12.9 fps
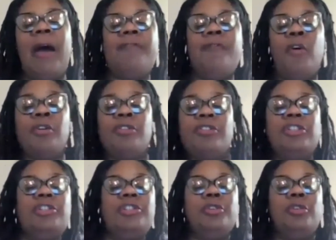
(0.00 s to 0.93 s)
from my
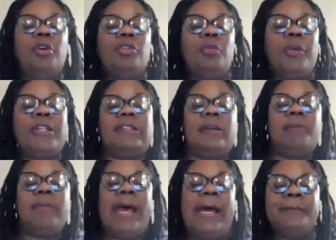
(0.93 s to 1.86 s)
14 year old
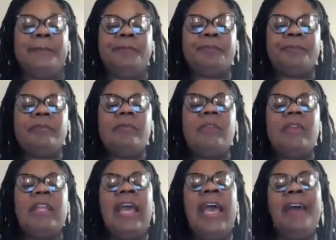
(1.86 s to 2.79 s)
wisdom that
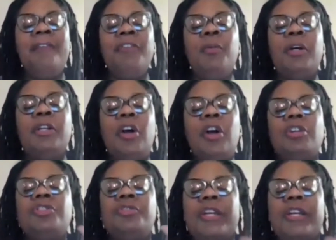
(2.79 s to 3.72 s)
everyone
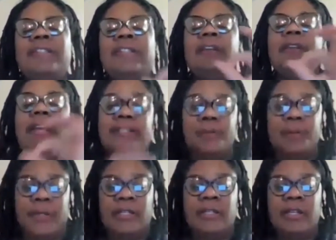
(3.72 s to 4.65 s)
called Tracy a
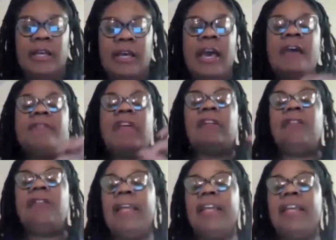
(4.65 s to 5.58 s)
lesbian,
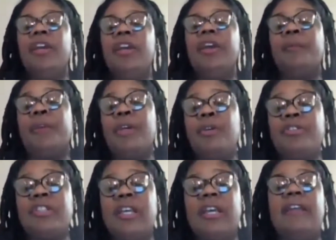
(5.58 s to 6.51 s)
that liking her
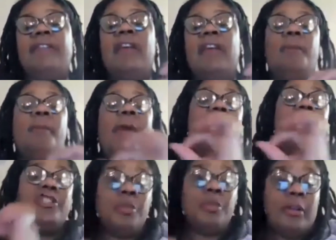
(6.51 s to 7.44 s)
music then
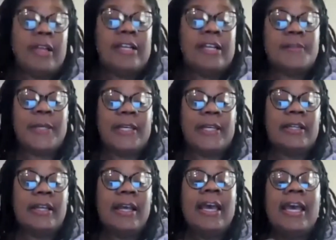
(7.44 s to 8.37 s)
made you a lesbian.
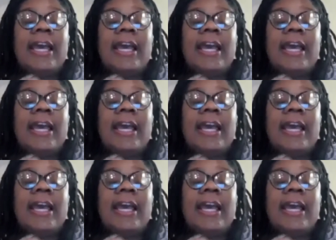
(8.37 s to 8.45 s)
